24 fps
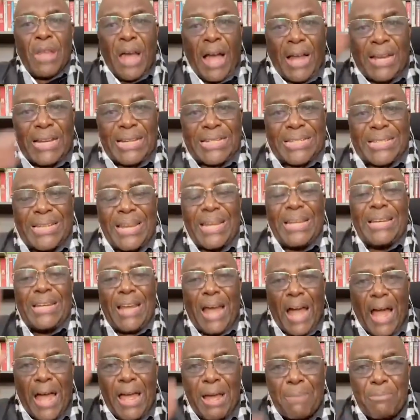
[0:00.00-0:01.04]
and
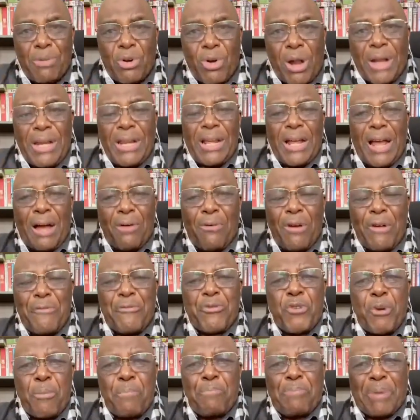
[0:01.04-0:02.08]
said, I am running away
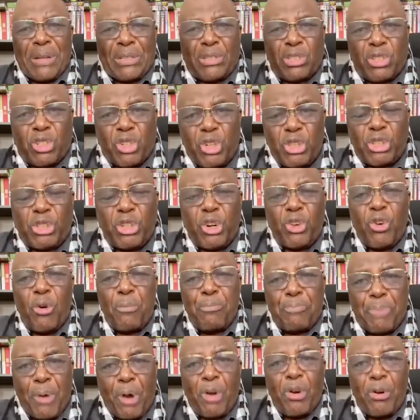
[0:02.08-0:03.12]
from persecution
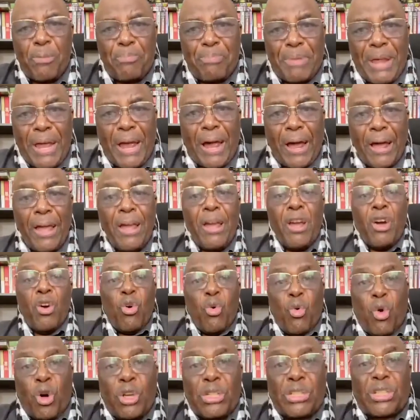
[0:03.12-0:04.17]
of polar bear,
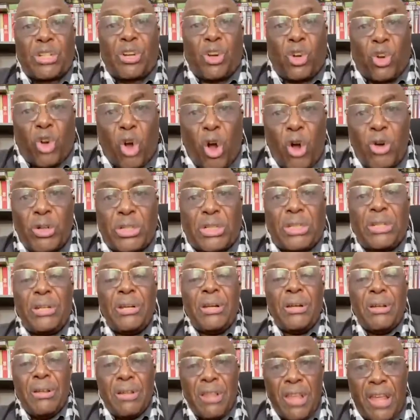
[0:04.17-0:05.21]
was caught
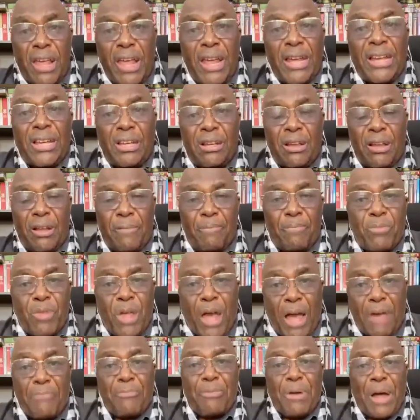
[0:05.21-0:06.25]
in,
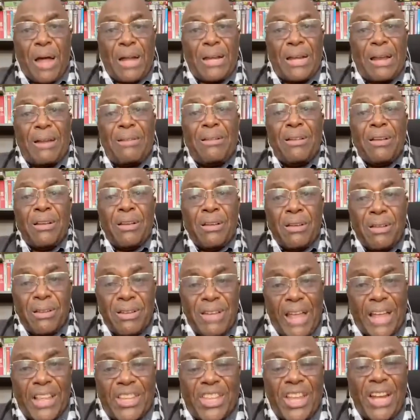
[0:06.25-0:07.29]
and
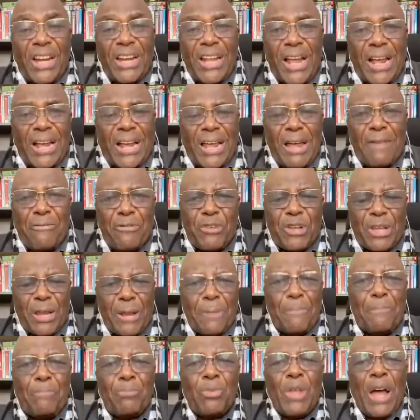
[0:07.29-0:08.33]
Nigeria gave
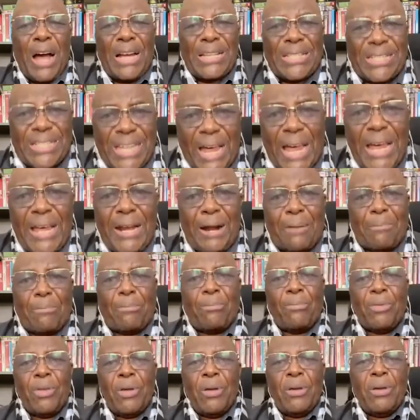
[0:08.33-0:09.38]
them
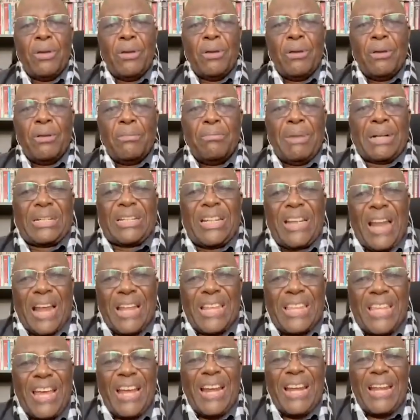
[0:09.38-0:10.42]
asylum. But
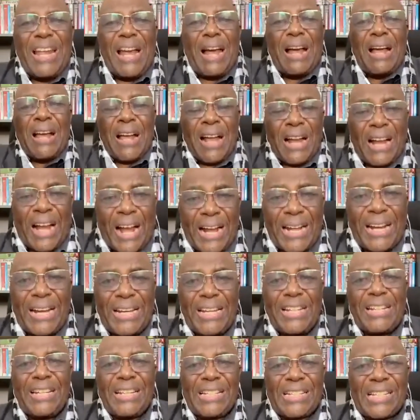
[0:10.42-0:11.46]
Nigeria
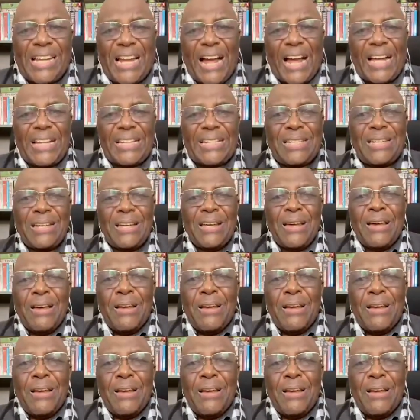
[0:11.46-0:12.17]
carried these guys,